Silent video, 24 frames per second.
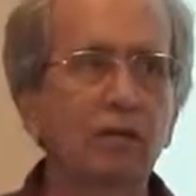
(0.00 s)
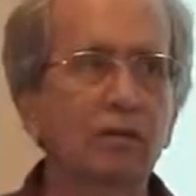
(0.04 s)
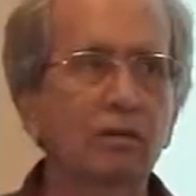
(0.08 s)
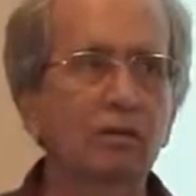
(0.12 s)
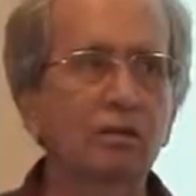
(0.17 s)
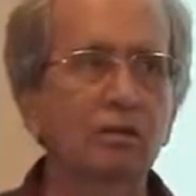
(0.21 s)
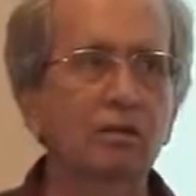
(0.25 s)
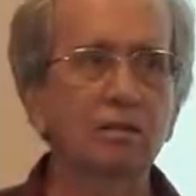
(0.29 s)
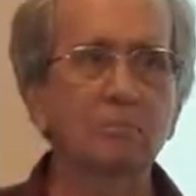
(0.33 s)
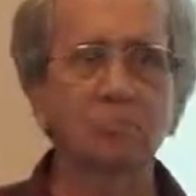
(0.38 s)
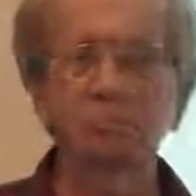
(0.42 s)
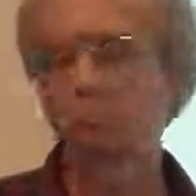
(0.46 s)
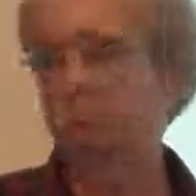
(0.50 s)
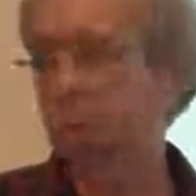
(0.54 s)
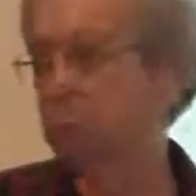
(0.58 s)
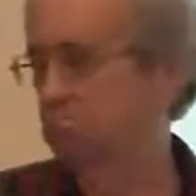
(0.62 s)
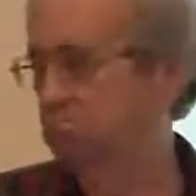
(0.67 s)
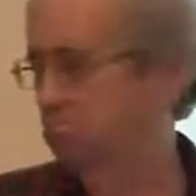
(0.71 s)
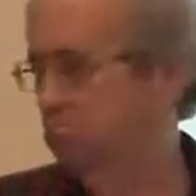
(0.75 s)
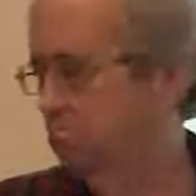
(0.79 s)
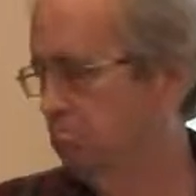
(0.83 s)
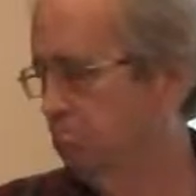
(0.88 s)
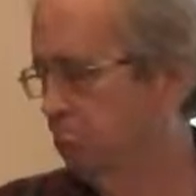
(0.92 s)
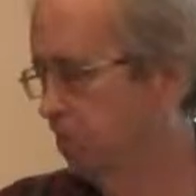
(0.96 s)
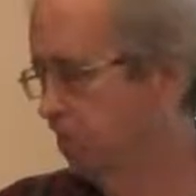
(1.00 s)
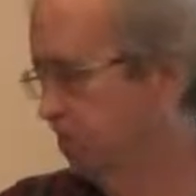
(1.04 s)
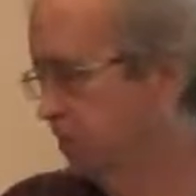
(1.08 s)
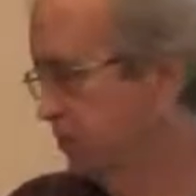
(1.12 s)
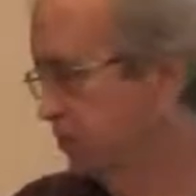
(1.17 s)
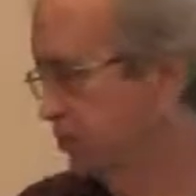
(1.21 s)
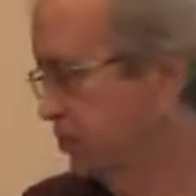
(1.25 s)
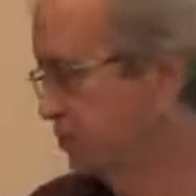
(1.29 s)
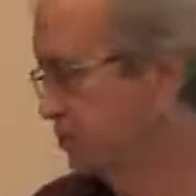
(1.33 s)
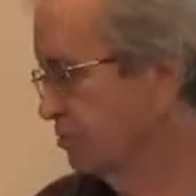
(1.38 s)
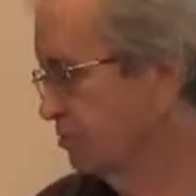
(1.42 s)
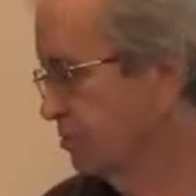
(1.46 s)
uh, I
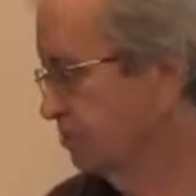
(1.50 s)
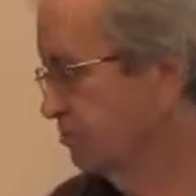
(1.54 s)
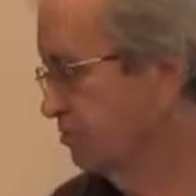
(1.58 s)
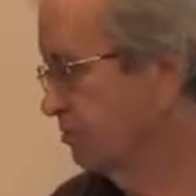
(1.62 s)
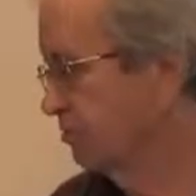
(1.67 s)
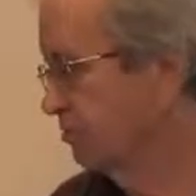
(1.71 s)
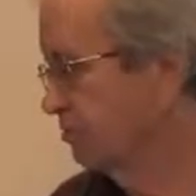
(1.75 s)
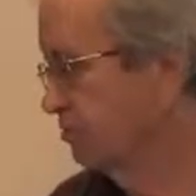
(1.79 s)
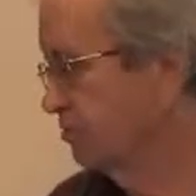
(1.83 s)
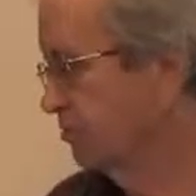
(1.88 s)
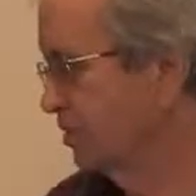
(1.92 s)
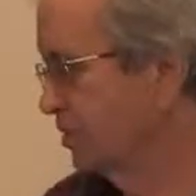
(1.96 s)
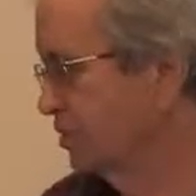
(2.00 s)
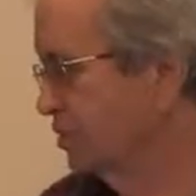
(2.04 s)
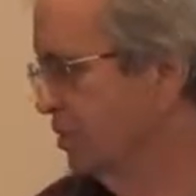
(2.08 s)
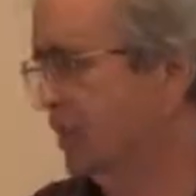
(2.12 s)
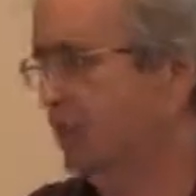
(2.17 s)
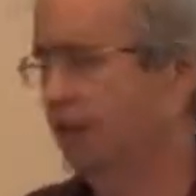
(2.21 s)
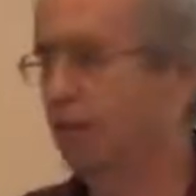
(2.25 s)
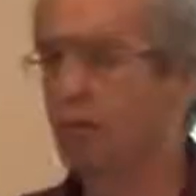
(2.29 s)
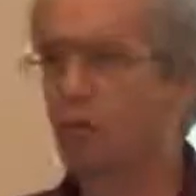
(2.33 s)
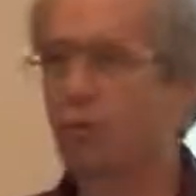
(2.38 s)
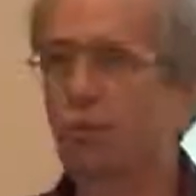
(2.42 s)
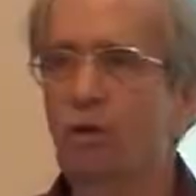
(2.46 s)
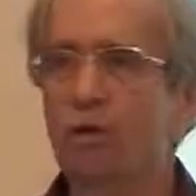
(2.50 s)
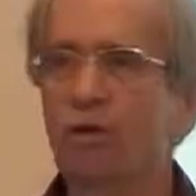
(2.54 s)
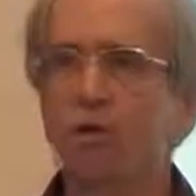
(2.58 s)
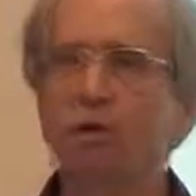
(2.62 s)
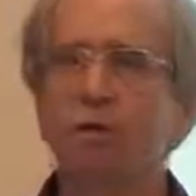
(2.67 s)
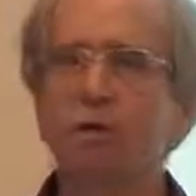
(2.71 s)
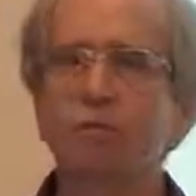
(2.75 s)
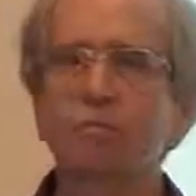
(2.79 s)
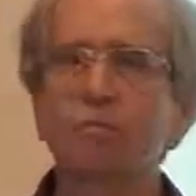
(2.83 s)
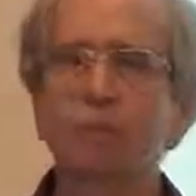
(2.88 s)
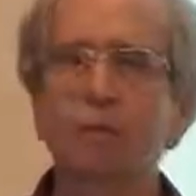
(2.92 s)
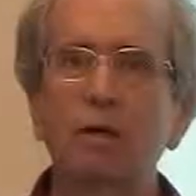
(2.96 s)
just decided,
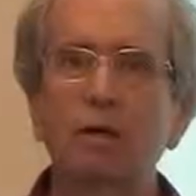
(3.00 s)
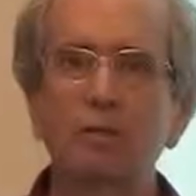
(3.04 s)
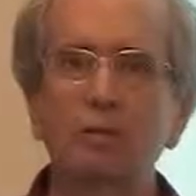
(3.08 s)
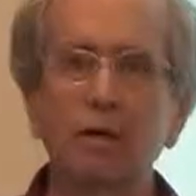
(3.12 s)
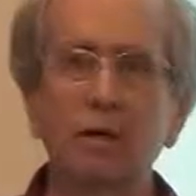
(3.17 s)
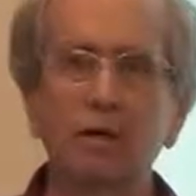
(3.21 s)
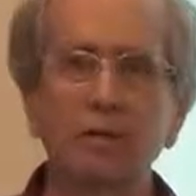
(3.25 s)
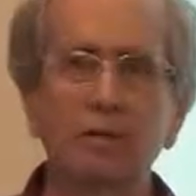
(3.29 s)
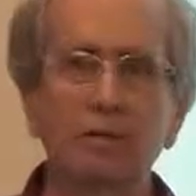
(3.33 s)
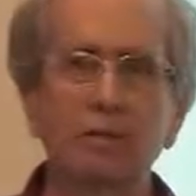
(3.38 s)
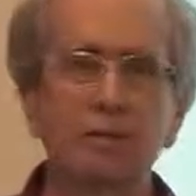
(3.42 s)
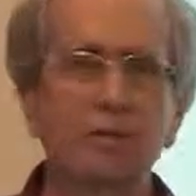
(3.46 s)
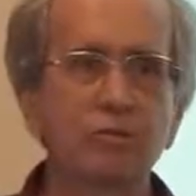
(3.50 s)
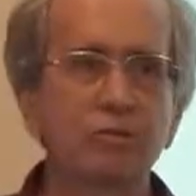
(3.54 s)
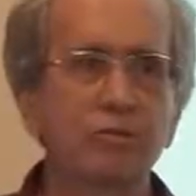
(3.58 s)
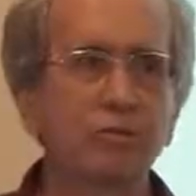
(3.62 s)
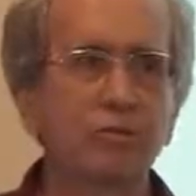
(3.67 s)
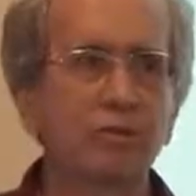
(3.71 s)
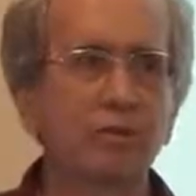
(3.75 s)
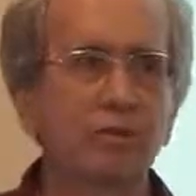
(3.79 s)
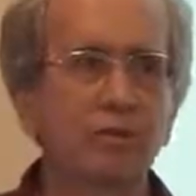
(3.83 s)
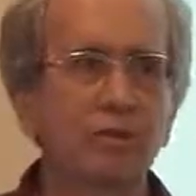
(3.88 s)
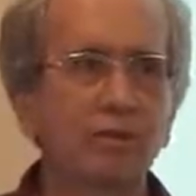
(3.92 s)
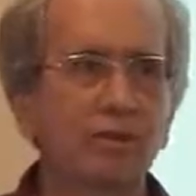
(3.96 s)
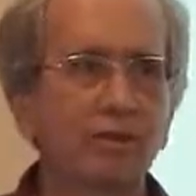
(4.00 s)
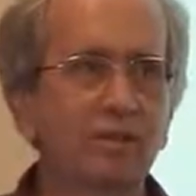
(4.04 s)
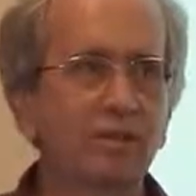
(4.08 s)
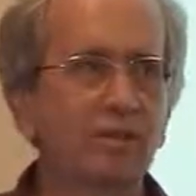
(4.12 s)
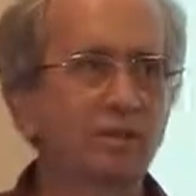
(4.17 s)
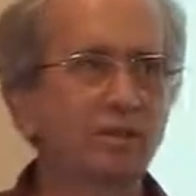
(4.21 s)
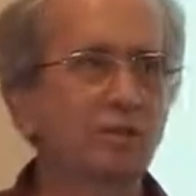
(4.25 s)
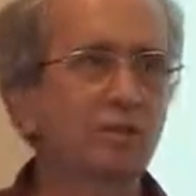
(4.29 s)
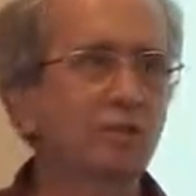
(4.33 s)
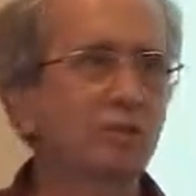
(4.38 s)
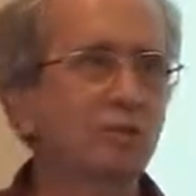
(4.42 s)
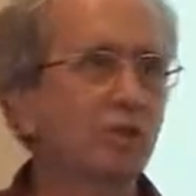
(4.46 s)
well, I'll, I'll make a uh,
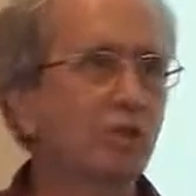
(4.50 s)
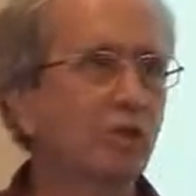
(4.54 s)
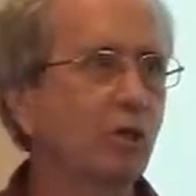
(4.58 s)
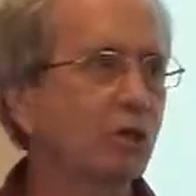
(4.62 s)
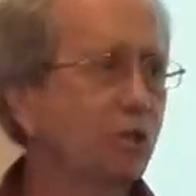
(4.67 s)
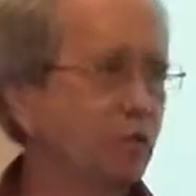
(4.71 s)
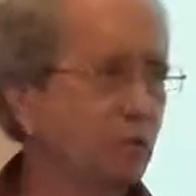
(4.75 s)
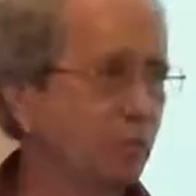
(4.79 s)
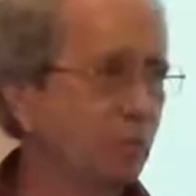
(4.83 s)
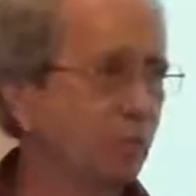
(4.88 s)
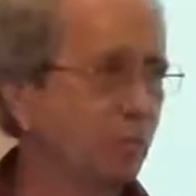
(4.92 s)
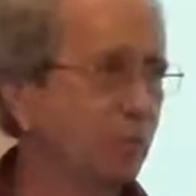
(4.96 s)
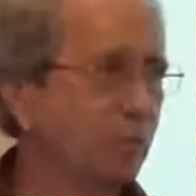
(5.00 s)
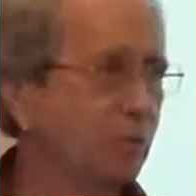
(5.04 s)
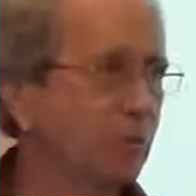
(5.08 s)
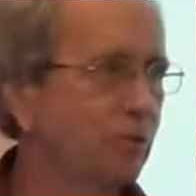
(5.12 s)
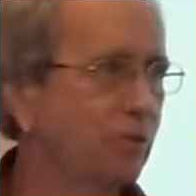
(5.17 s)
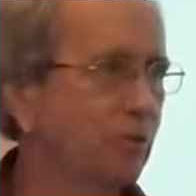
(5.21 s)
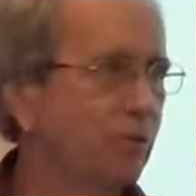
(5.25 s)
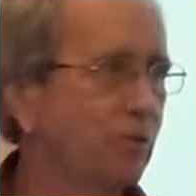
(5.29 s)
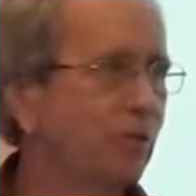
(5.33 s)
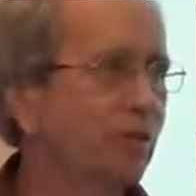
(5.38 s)
shell script